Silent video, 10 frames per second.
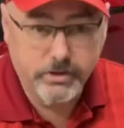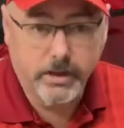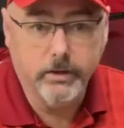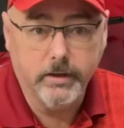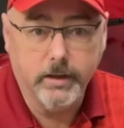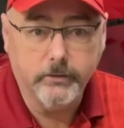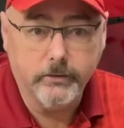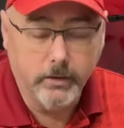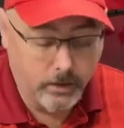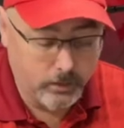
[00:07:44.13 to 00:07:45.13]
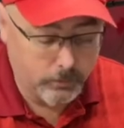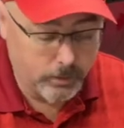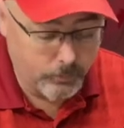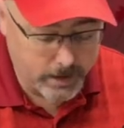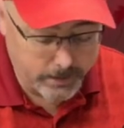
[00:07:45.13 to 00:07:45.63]
get this? Well,
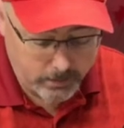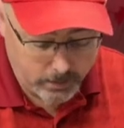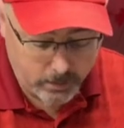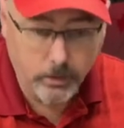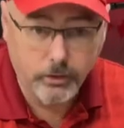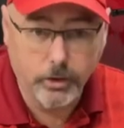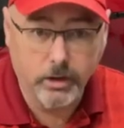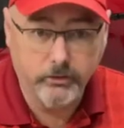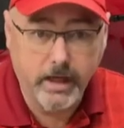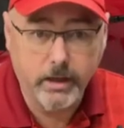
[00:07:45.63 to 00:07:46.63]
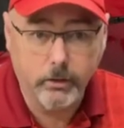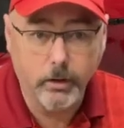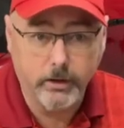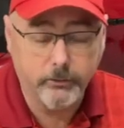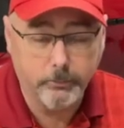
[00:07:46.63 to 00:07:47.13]
one, you can take your
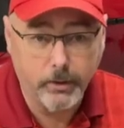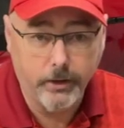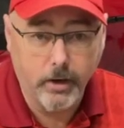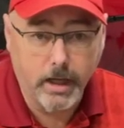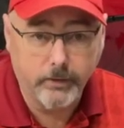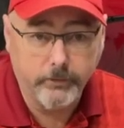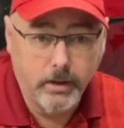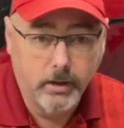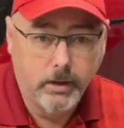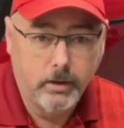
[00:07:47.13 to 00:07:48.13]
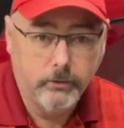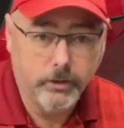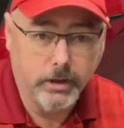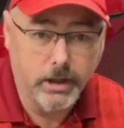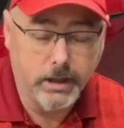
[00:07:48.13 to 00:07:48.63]
license plate off so you
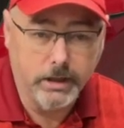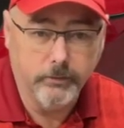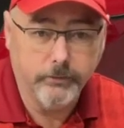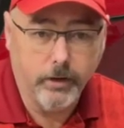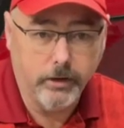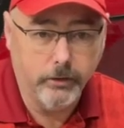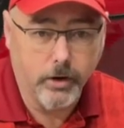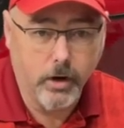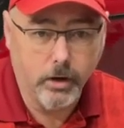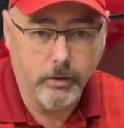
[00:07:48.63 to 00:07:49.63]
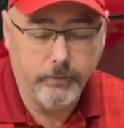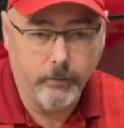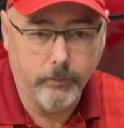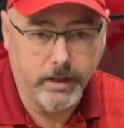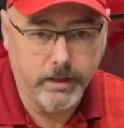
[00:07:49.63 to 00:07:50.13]
can clean the front of your car if you
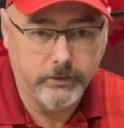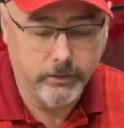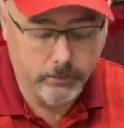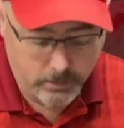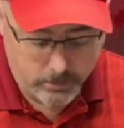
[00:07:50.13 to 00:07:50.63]
ever need to.